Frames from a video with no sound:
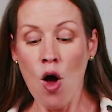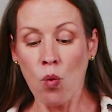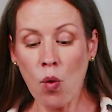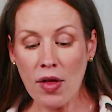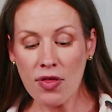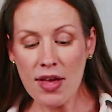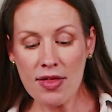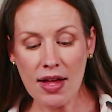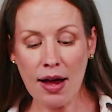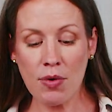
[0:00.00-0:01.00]
One thing
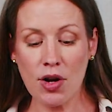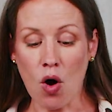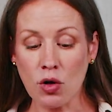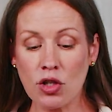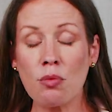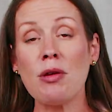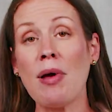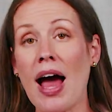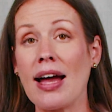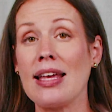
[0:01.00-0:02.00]
that I would also be
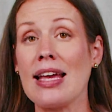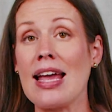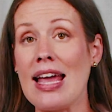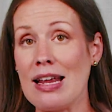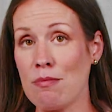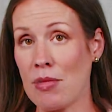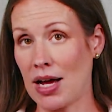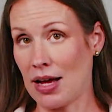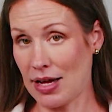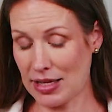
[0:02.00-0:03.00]
packing in my
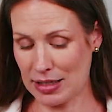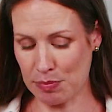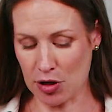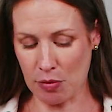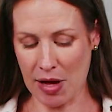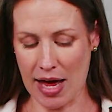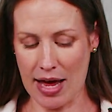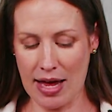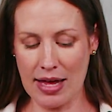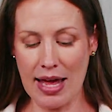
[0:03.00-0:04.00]
hospital
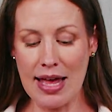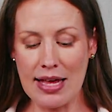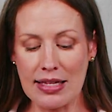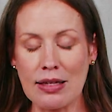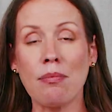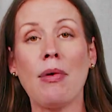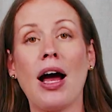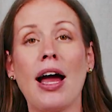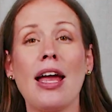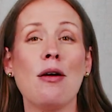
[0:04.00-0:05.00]
bag is
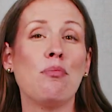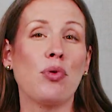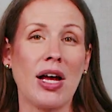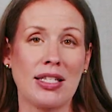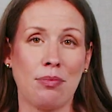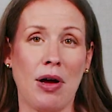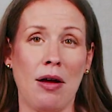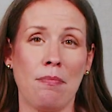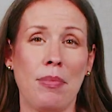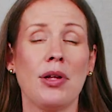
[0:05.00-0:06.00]
my breast
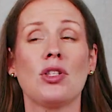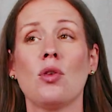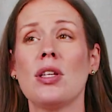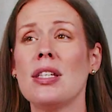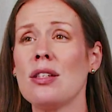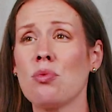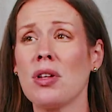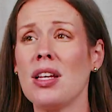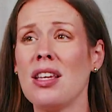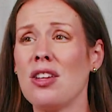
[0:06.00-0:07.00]
pump. So this is
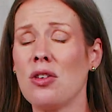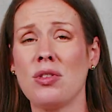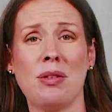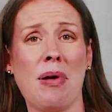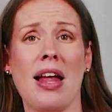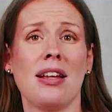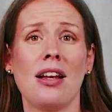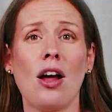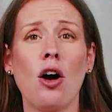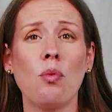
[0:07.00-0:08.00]
really,
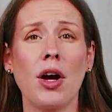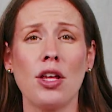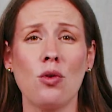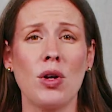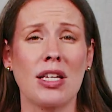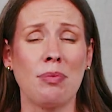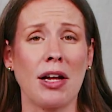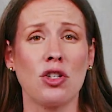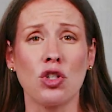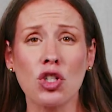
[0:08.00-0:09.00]
dependent on what you
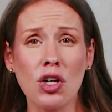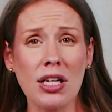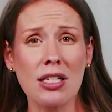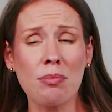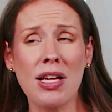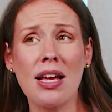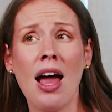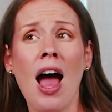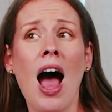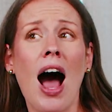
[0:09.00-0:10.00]
expect your journey to be.
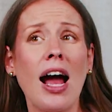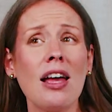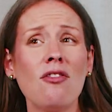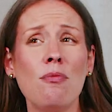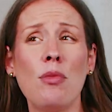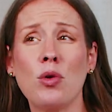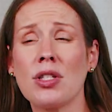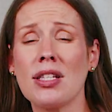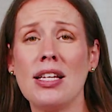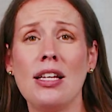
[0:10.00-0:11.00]
I have
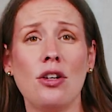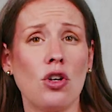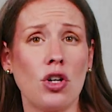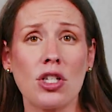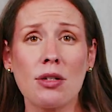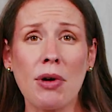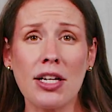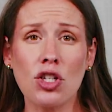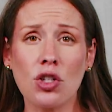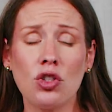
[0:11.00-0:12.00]
mostly nursed my
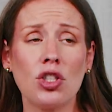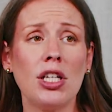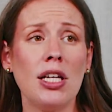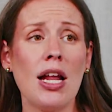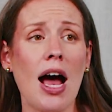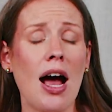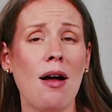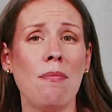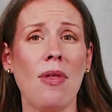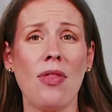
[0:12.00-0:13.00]
children.
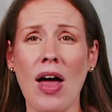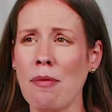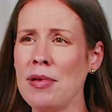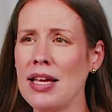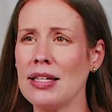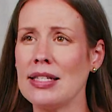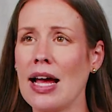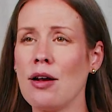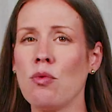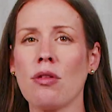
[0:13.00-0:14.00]
That being
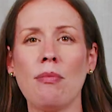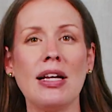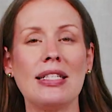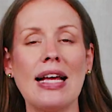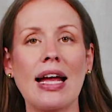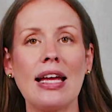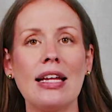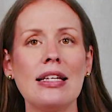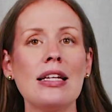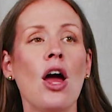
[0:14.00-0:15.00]
said, with my
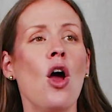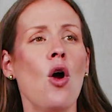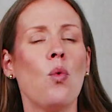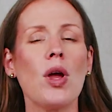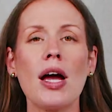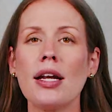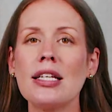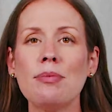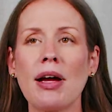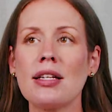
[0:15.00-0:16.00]
second, we
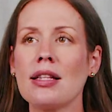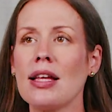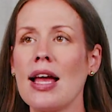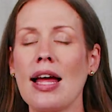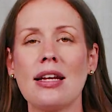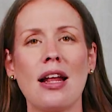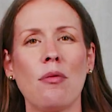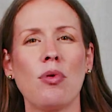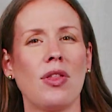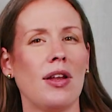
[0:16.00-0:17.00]
unexpectedly ended
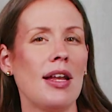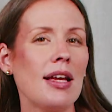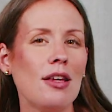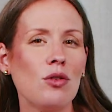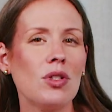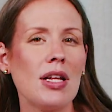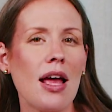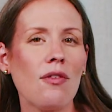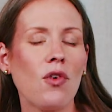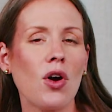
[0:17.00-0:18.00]
up with a NICU
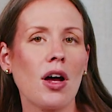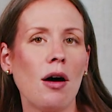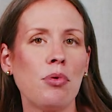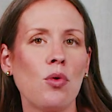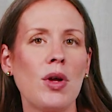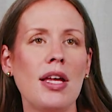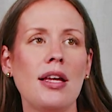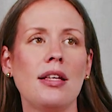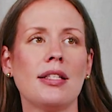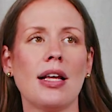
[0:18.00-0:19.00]
stay for a couple
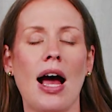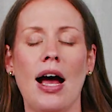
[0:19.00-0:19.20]
weeks.